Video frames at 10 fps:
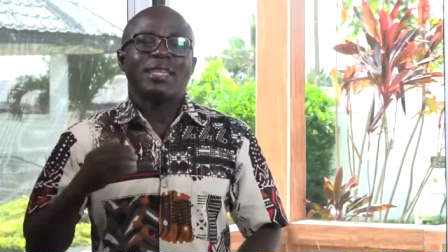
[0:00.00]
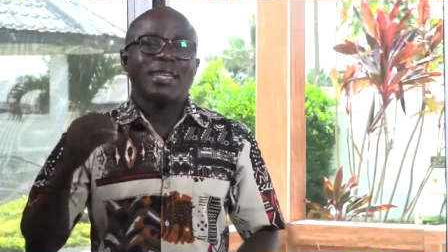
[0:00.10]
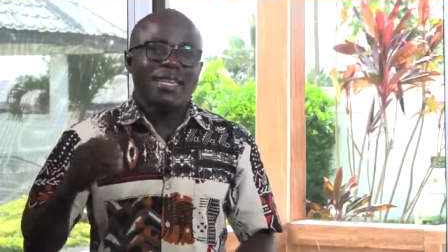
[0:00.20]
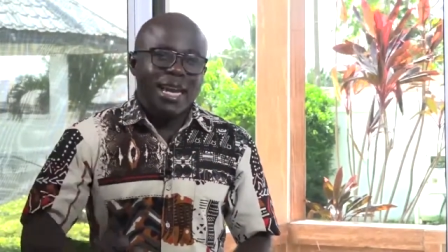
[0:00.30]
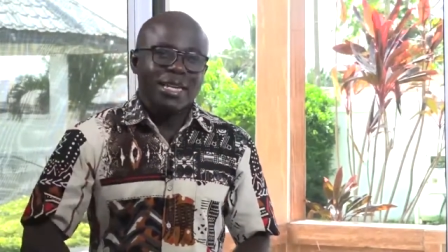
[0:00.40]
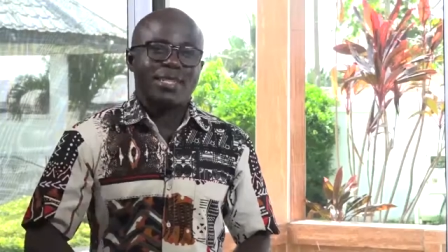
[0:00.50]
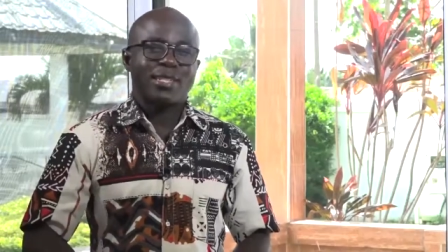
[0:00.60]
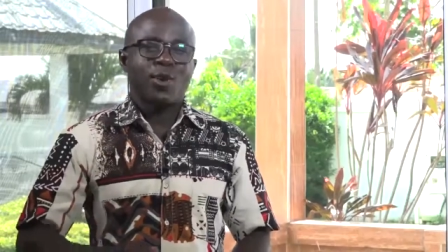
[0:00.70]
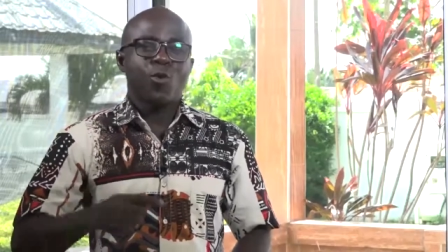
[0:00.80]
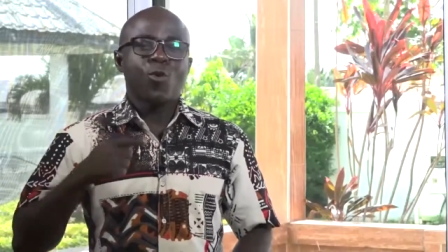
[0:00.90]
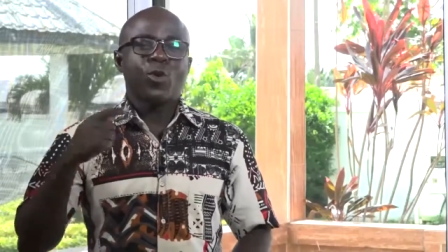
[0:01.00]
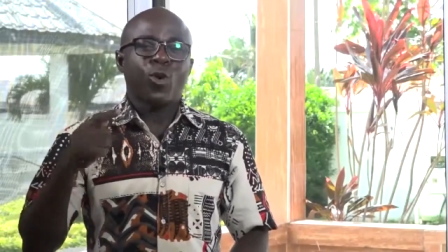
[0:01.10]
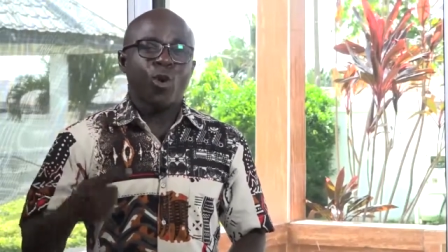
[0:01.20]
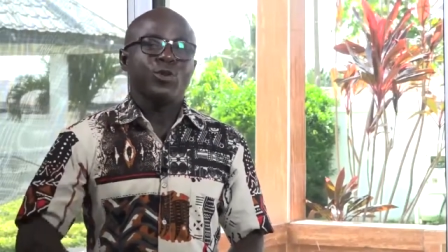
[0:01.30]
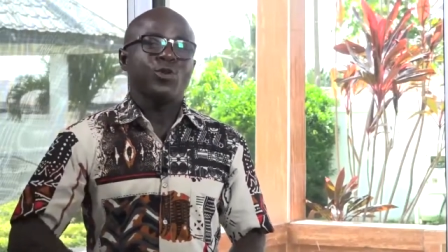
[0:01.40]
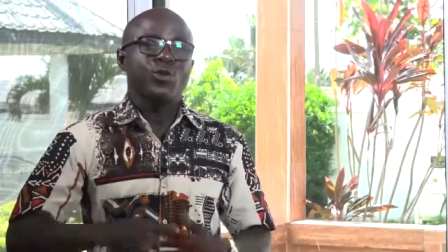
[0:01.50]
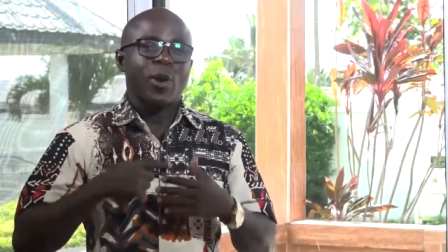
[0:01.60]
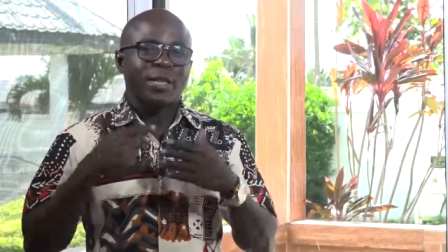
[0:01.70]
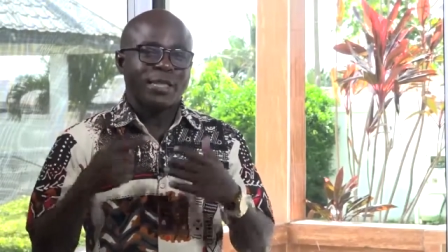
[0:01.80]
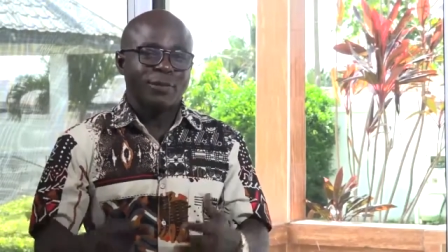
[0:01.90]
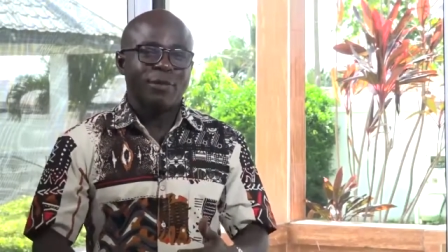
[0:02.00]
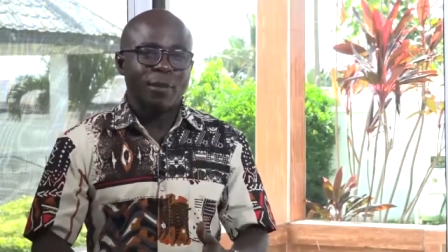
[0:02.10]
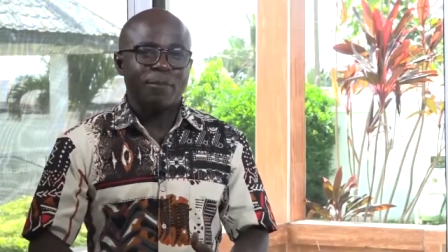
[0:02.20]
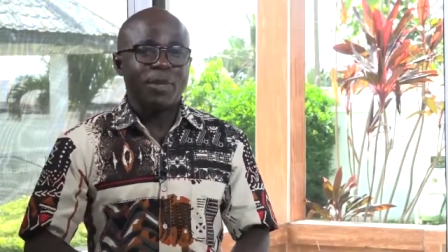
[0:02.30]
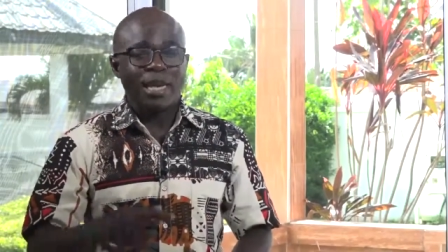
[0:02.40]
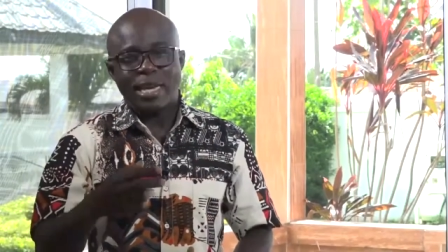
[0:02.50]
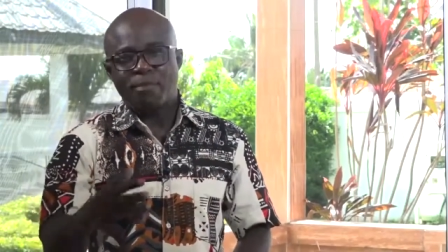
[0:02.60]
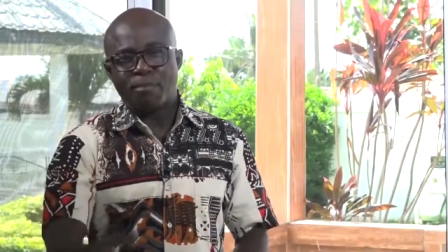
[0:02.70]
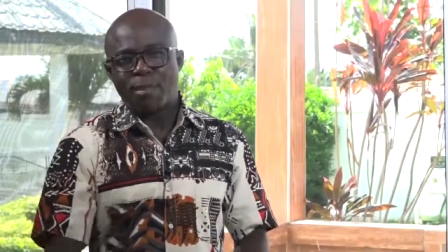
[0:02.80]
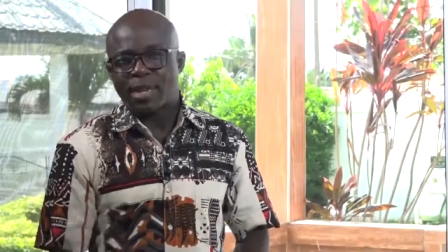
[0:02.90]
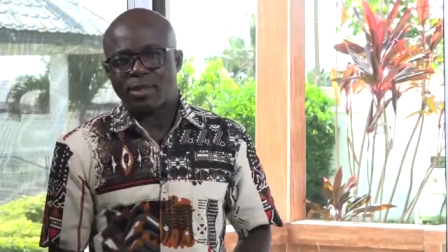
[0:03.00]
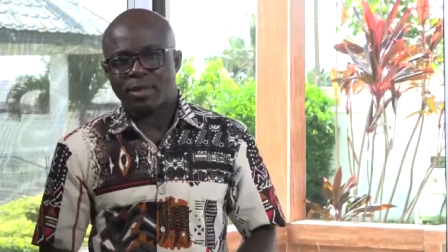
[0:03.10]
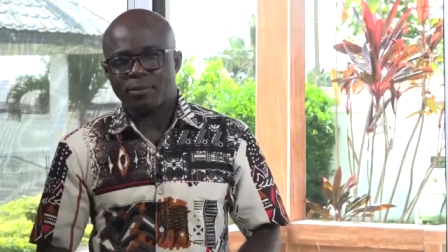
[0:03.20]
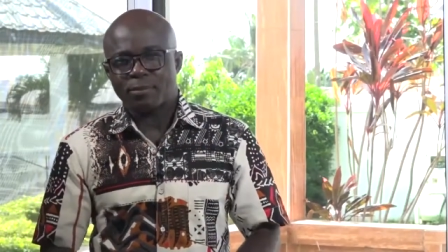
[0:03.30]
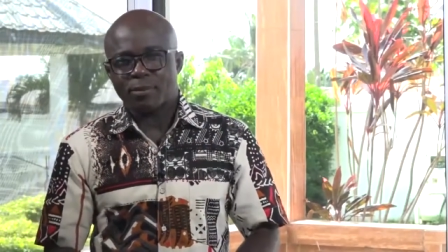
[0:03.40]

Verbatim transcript: grace will cause you to achieve them in months.